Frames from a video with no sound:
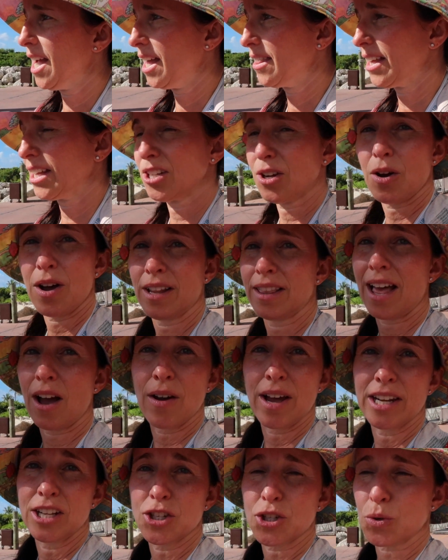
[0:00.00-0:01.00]
And they don't allow
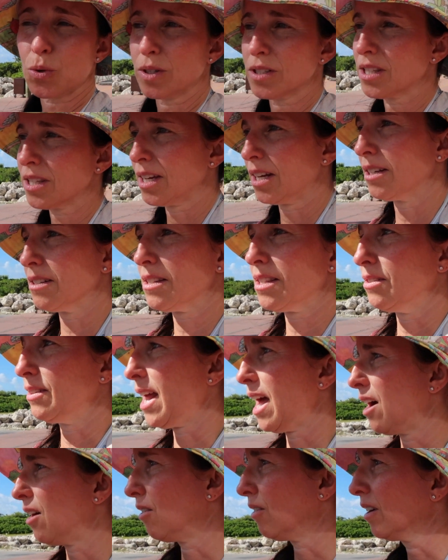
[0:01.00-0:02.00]
any shorts there. So
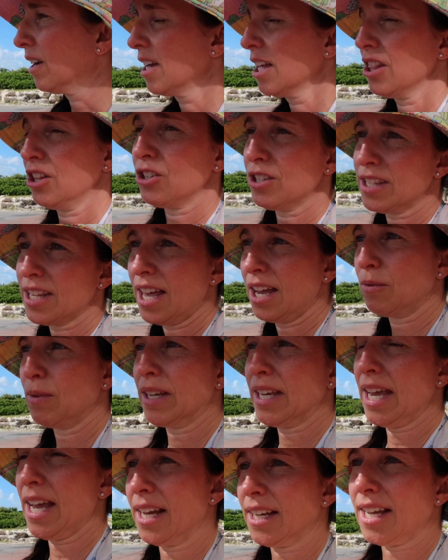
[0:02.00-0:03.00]
now they're saying we
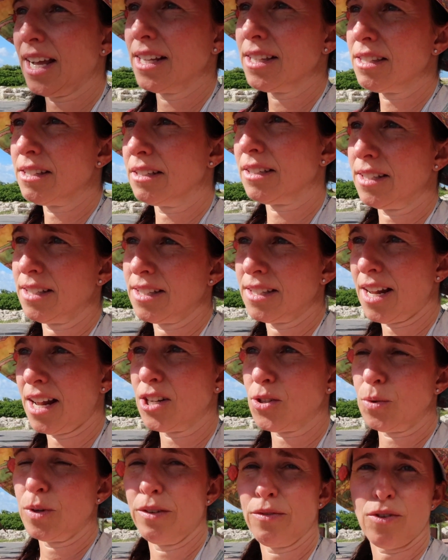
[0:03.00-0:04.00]
can't cancel because it's
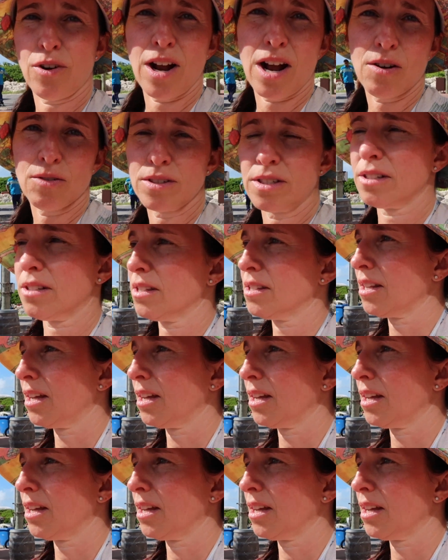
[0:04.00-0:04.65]
not 24 hours.